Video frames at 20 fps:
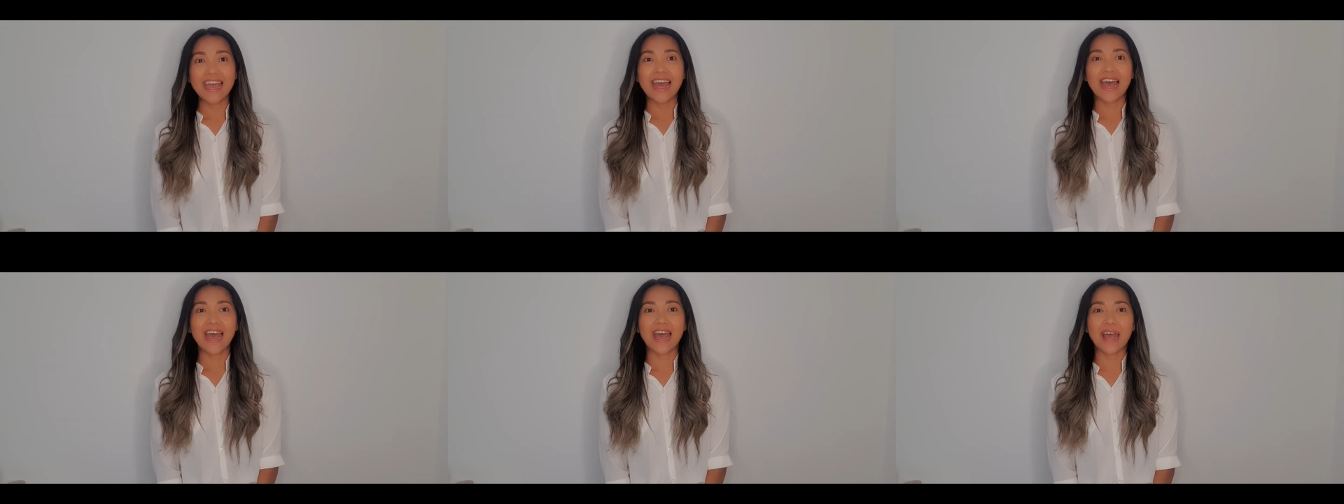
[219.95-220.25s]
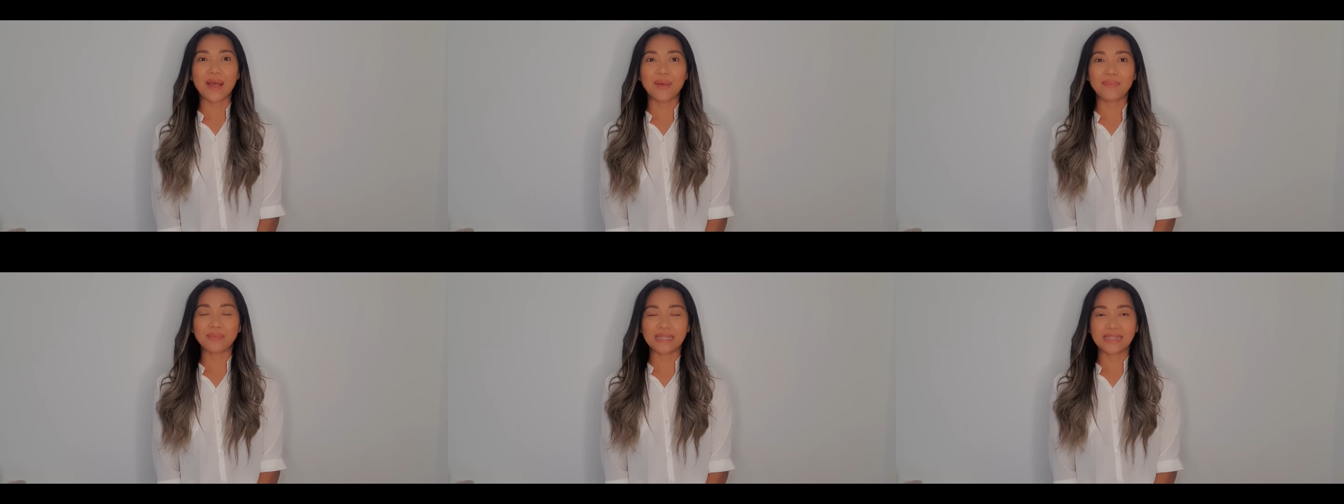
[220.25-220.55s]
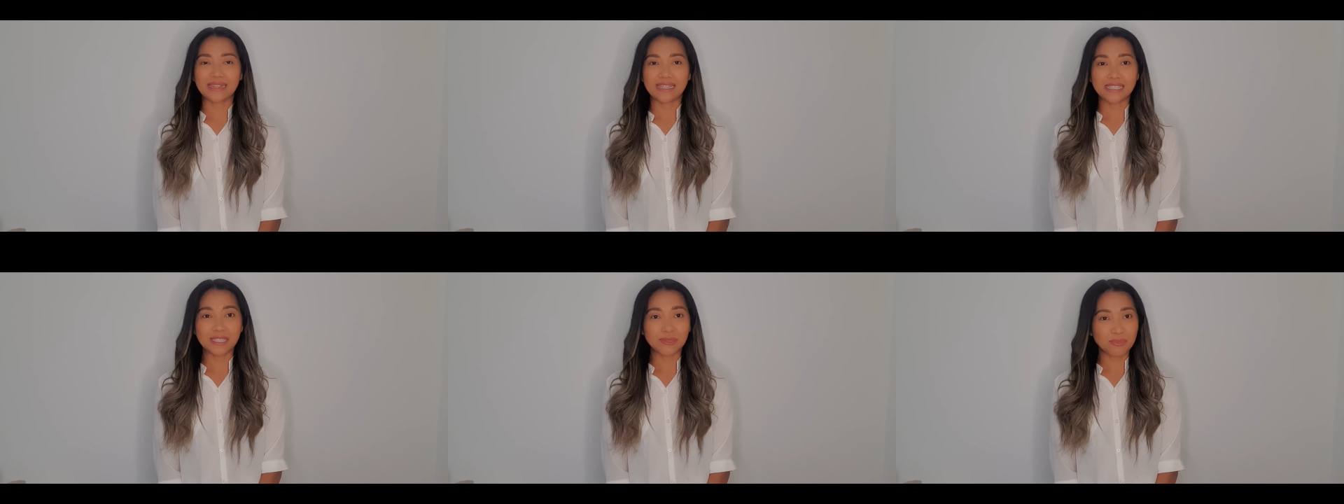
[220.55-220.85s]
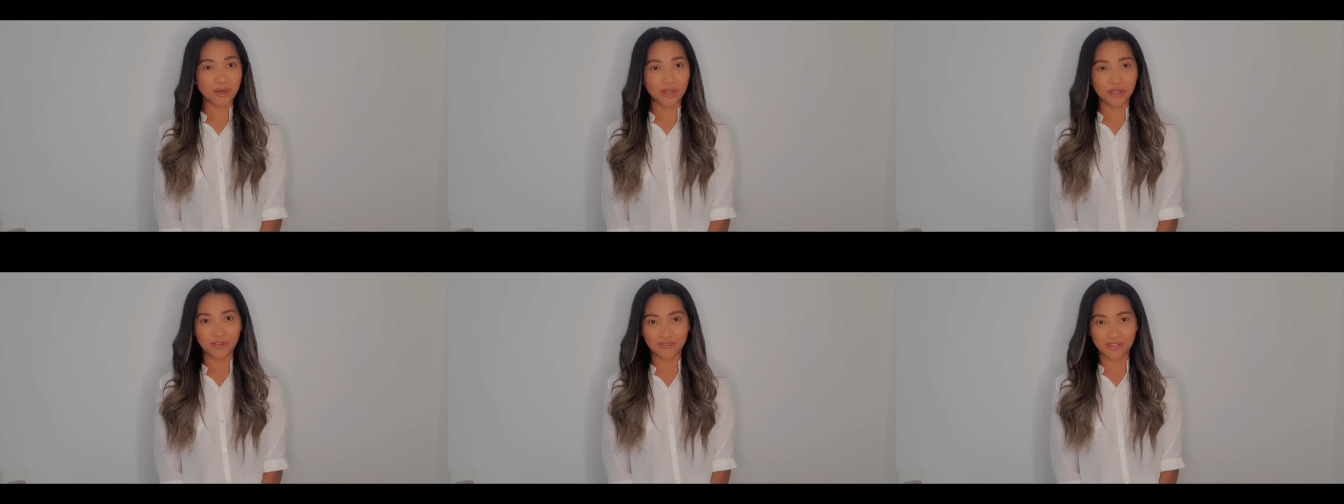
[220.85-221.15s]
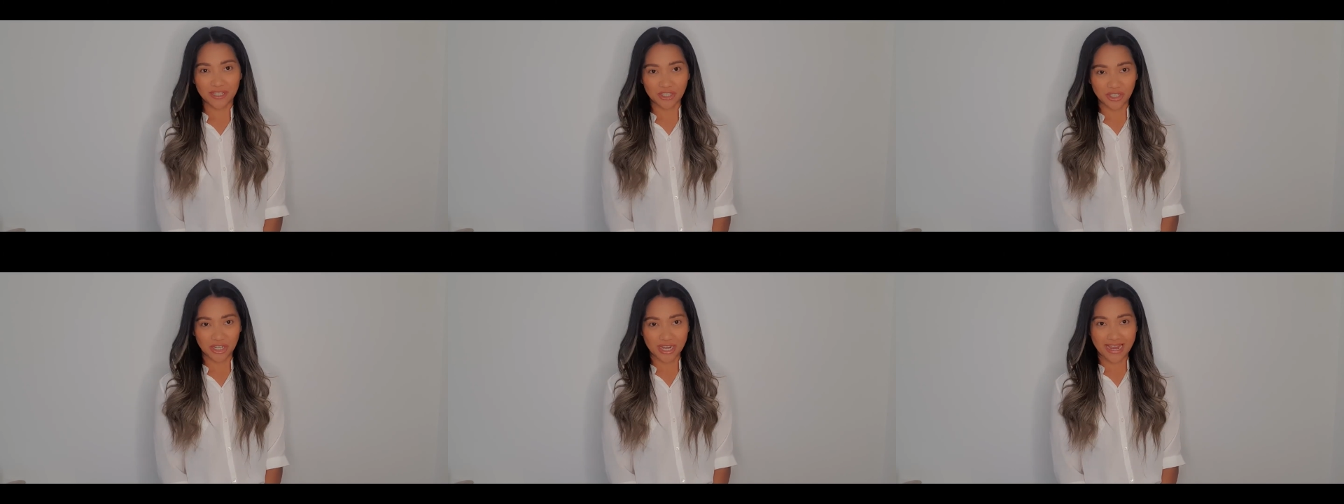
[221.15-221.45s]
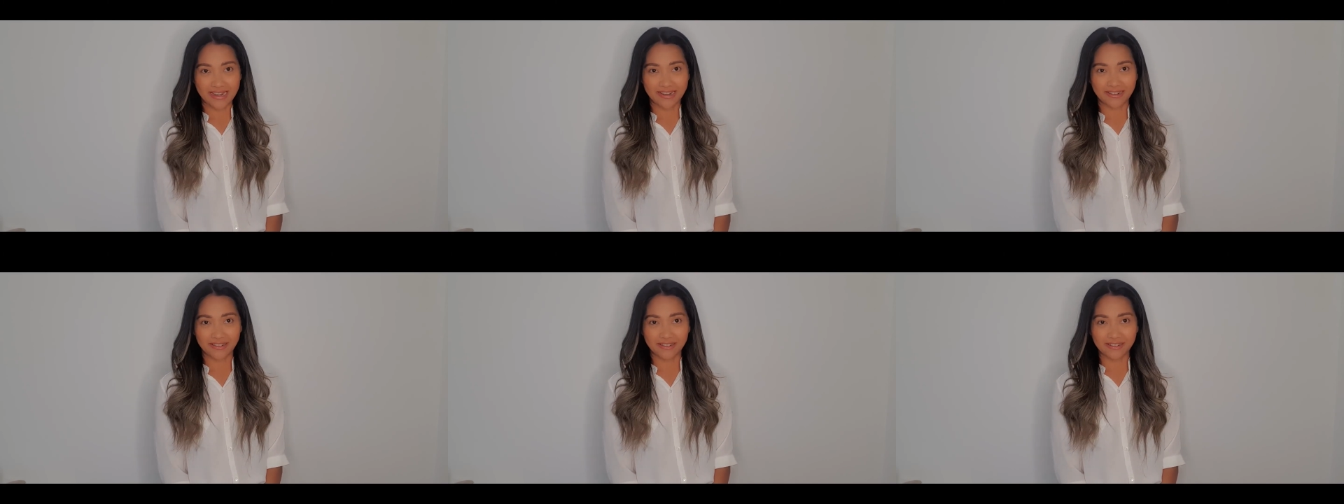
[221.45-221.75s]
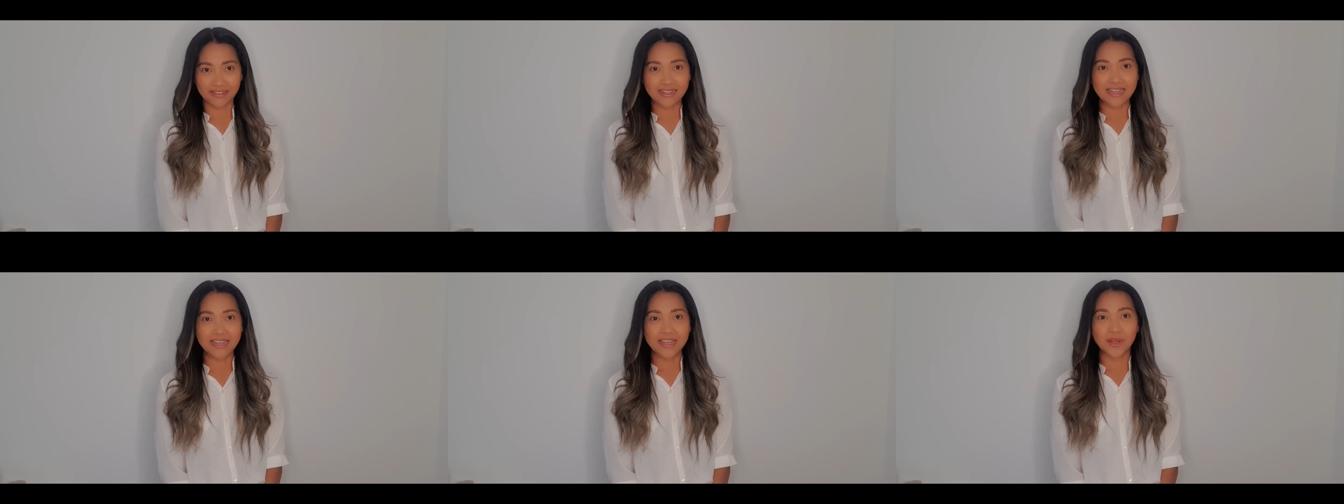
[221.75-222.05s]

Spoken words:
In this part of the channel,